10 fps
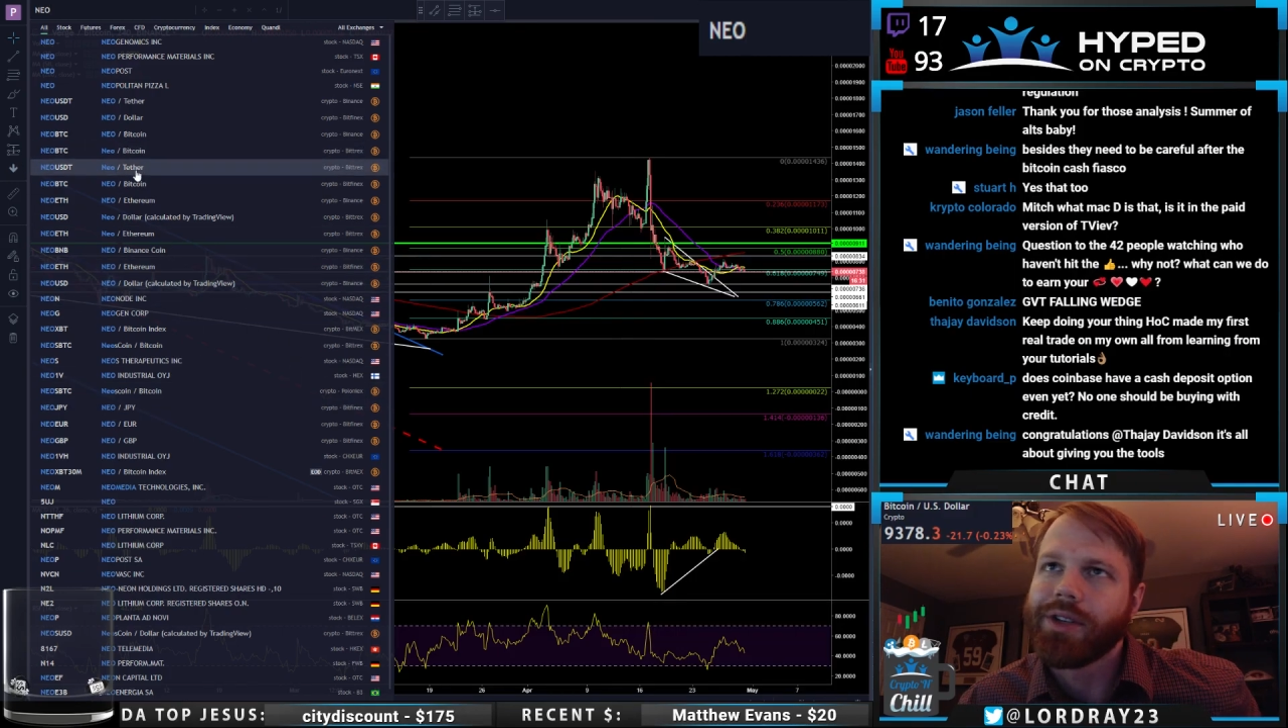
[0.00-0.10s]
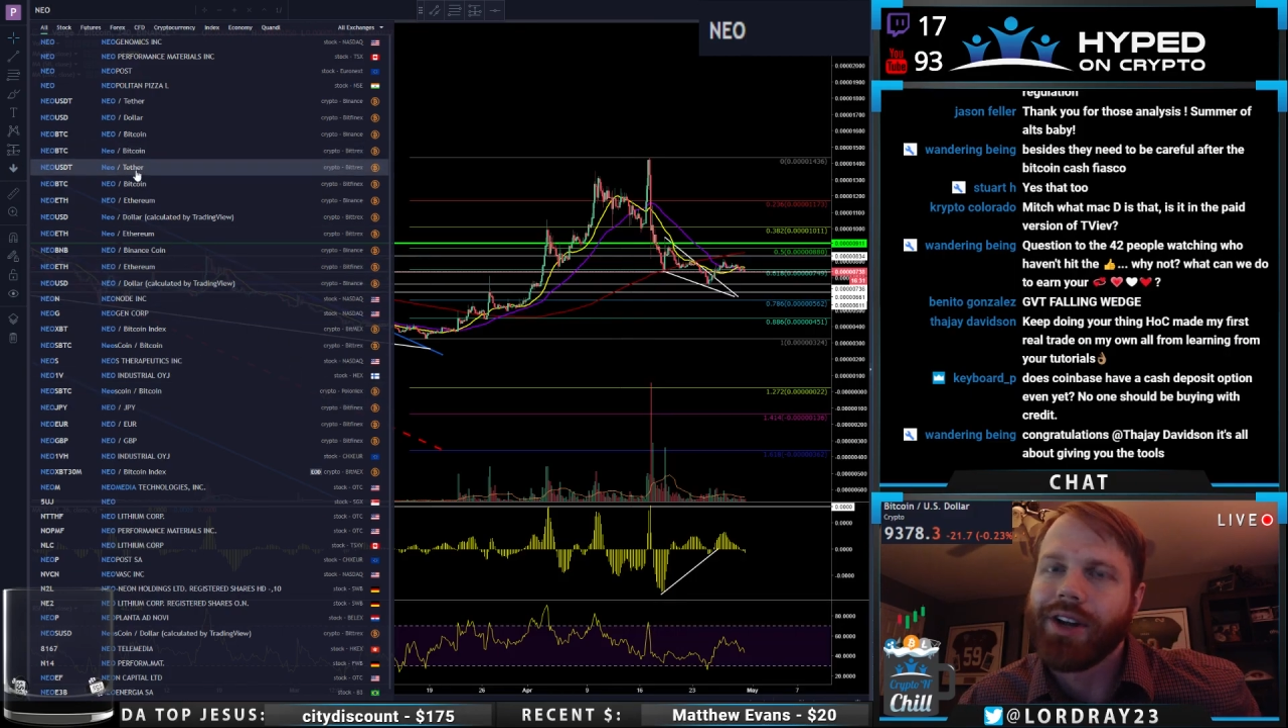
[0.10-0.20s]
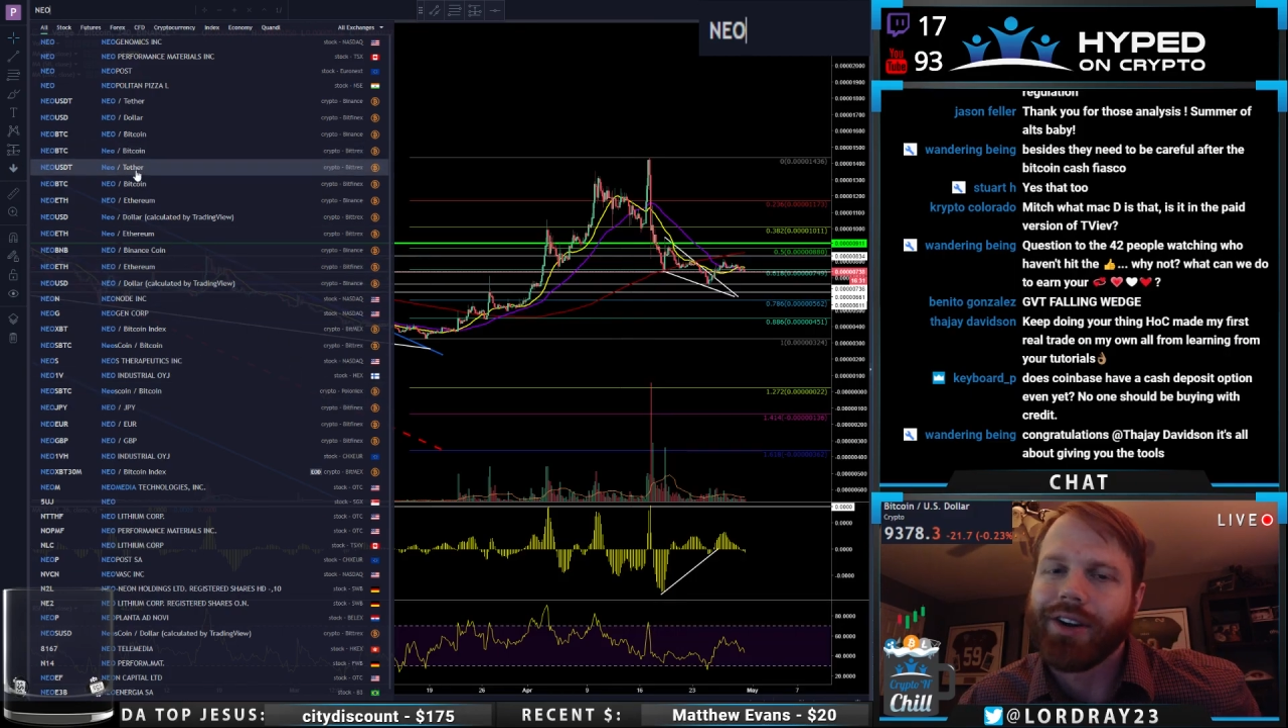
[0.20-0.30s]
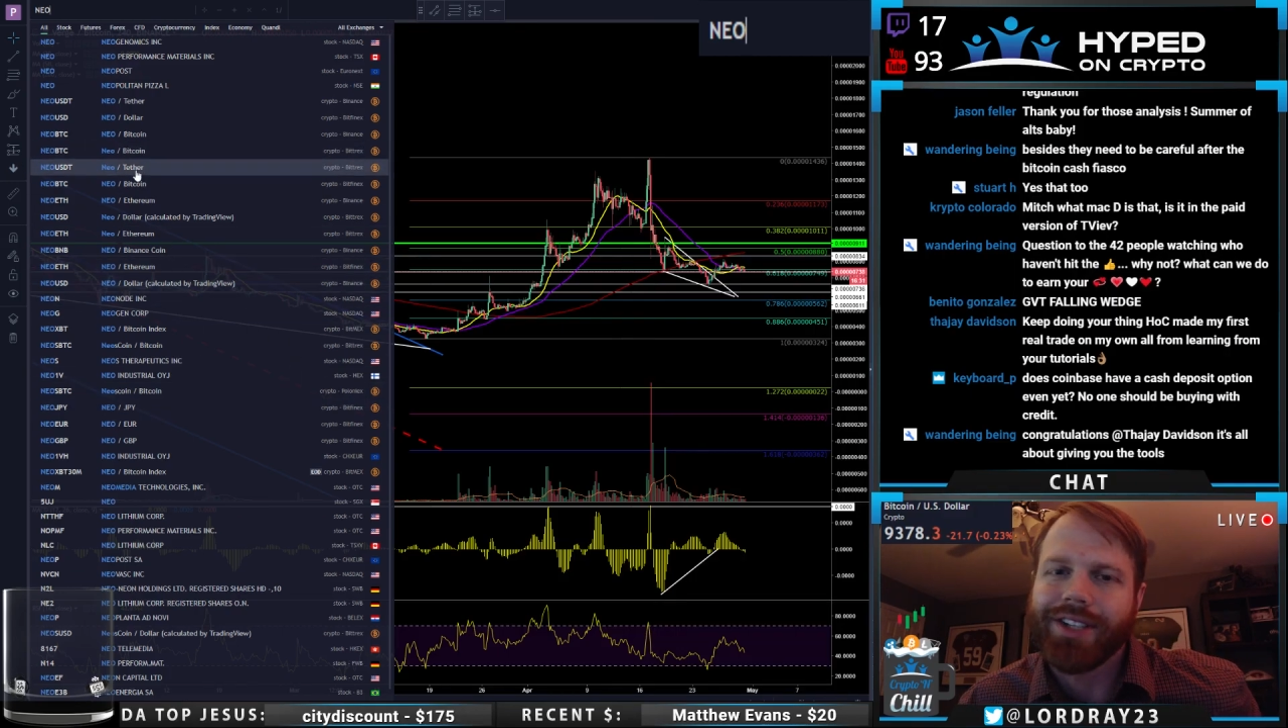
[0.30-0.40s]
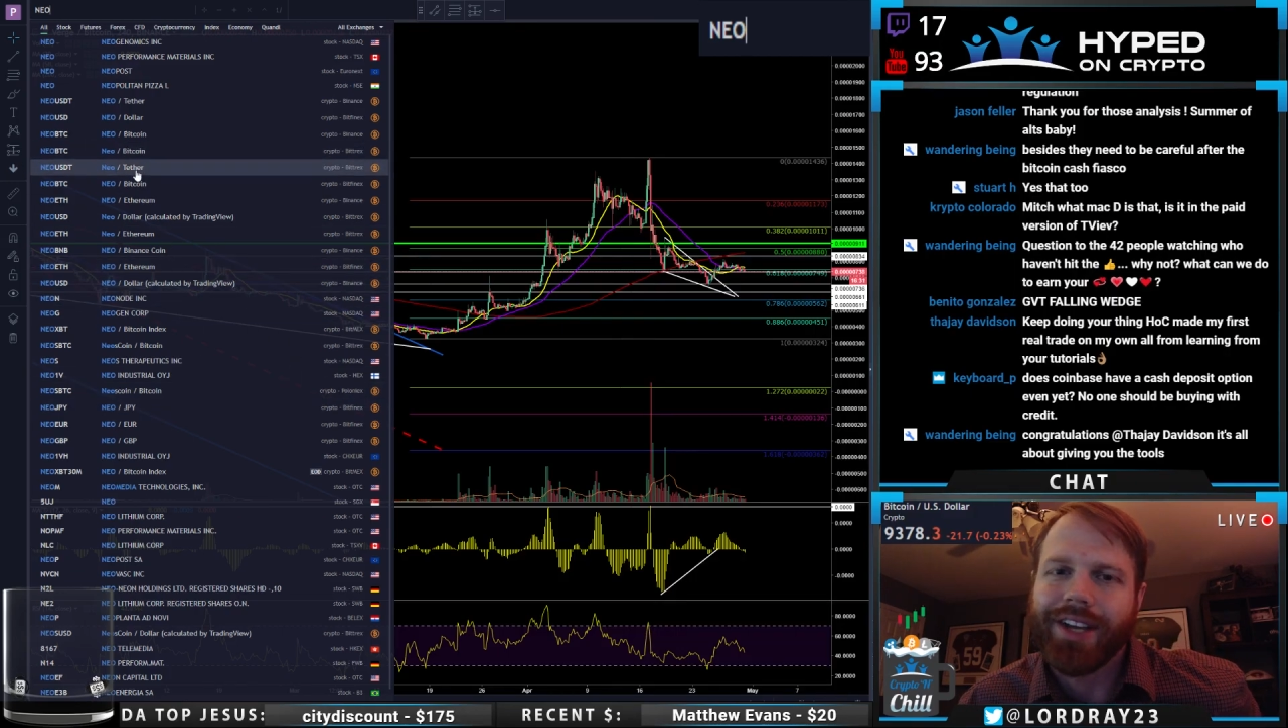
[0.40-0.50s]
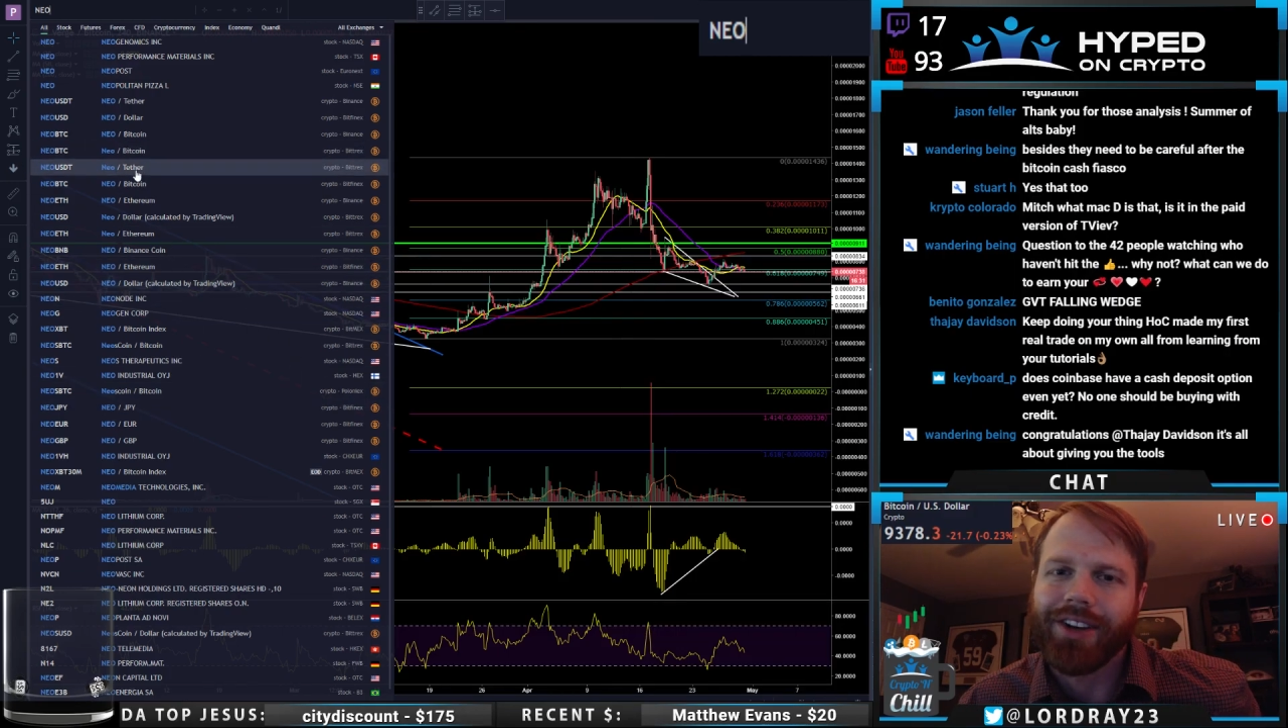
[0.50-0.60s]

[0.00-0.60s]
dollar tether,